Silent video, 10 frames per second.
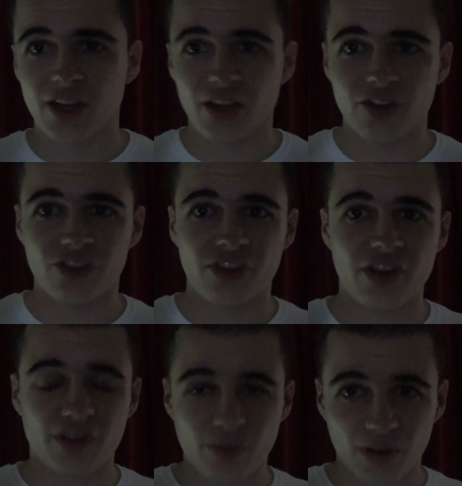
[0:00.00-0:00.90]
And this is the
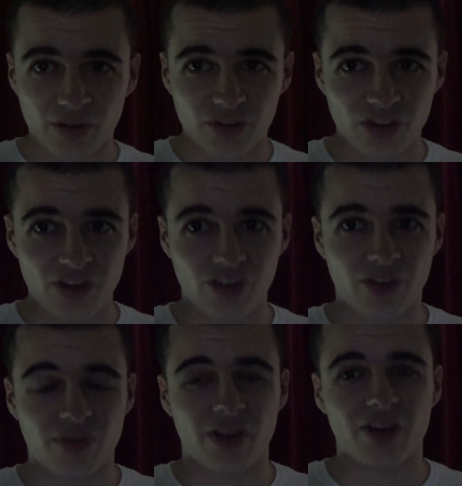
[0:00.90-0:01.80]
only one I've seen so
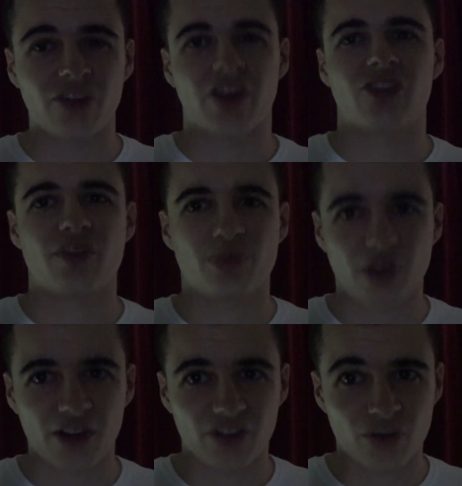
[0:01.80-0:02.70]
far that's actually a
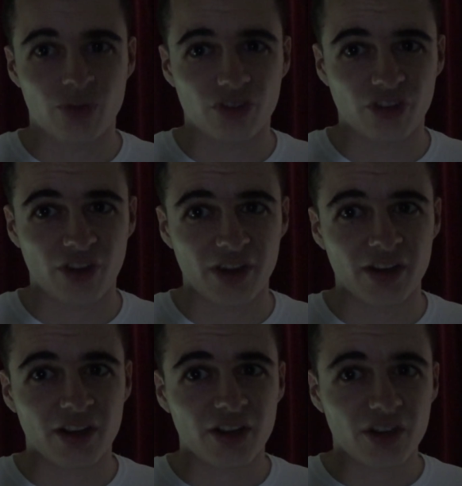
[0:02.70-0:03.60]
practical design
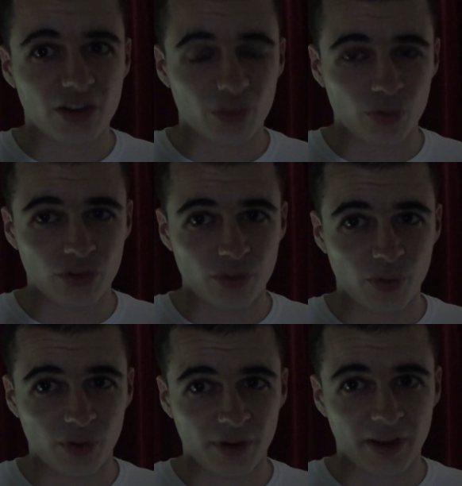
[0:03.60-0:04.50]
that would do
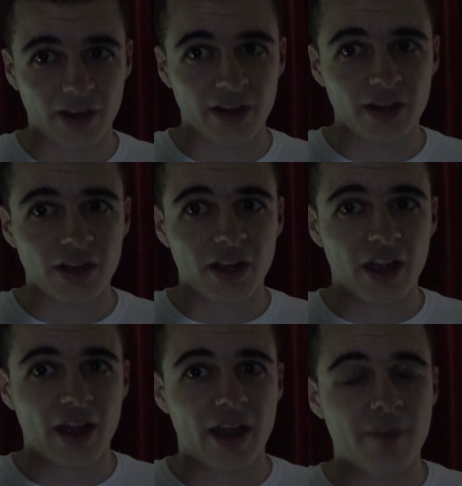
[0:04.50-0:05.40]
more than
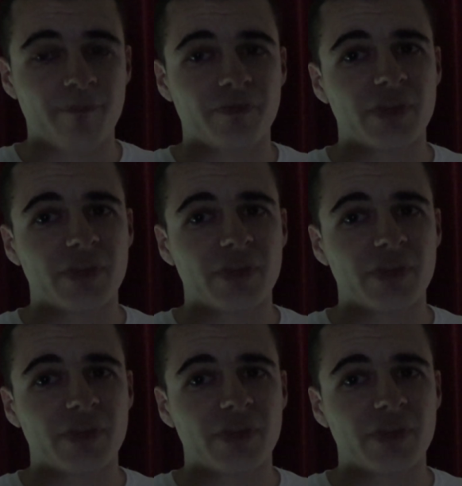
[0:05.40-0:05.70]
that.